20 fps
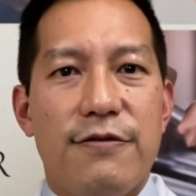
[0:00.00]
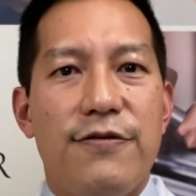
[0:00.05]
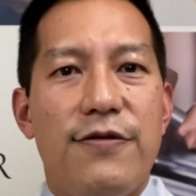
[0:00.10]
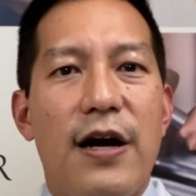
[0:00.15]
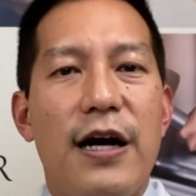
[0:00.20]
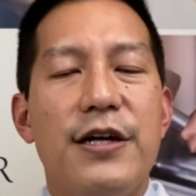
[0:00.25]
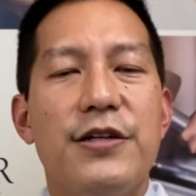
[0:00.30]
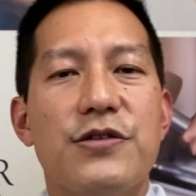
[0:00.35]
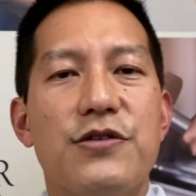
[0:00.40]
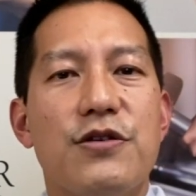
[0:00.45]

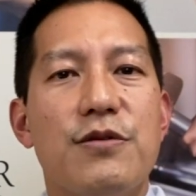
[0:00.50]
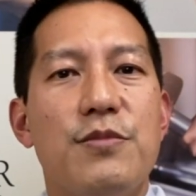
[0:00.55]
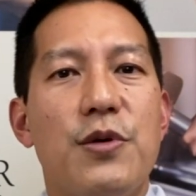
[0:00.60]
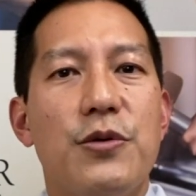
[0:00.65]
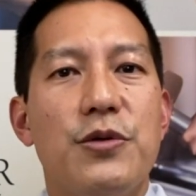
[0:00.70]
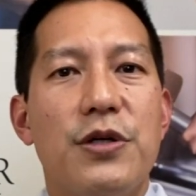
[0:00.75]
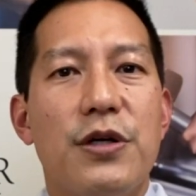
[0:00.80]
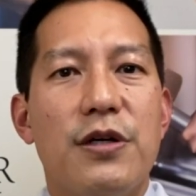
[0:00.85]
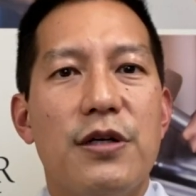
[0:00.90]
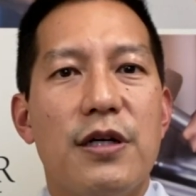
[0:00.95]
Pfizer and
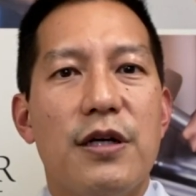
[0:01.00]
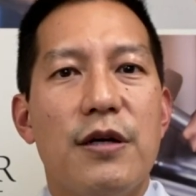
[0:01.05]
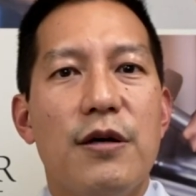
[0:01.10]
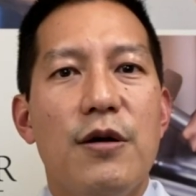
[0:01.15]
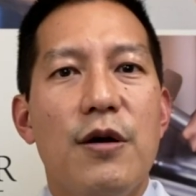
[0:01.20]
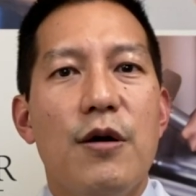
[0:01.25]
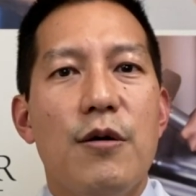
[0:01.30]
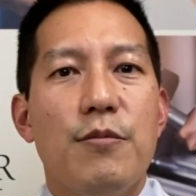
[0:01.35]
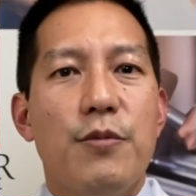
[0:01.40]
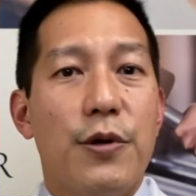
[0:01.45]
Moderna,
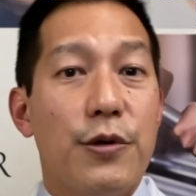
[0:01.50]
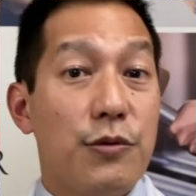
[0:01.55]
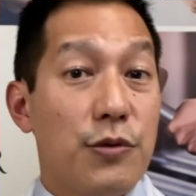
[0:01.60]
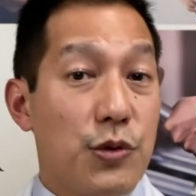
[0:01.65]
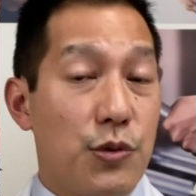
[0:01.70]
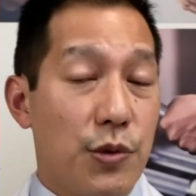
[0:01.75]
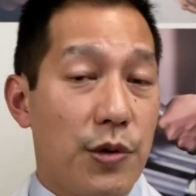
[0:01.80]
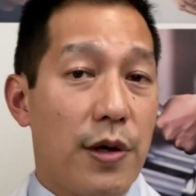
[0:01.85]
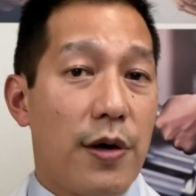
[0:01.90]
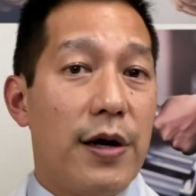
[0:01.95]
both which
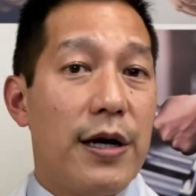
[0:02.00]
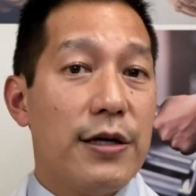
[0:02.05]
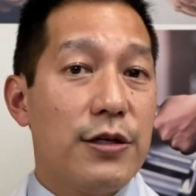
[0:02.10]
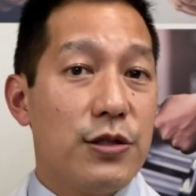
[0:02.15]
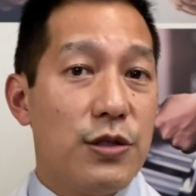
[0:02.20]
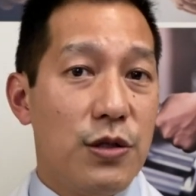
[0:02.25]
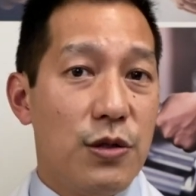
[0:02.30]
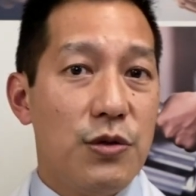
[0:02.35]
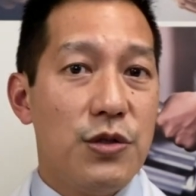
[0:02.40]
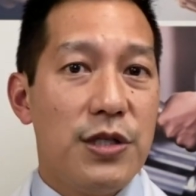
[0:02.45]
require
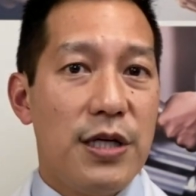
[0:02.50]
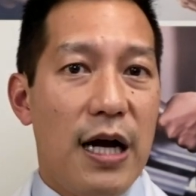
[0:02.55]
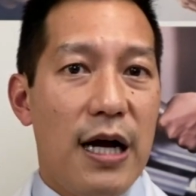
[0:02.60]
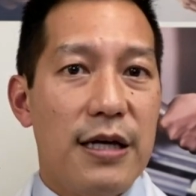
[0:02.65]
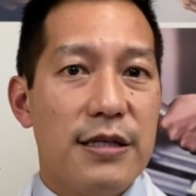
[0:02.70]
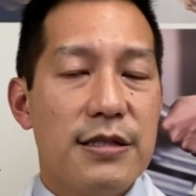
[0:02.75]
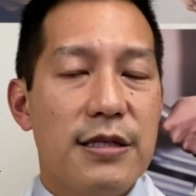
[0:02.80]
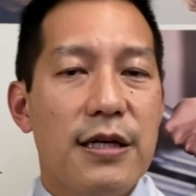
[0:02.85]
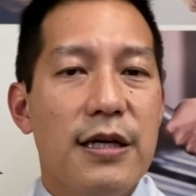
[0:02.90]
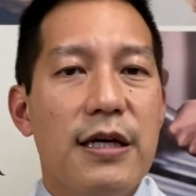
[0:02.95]
2
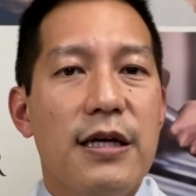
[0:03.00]
shots,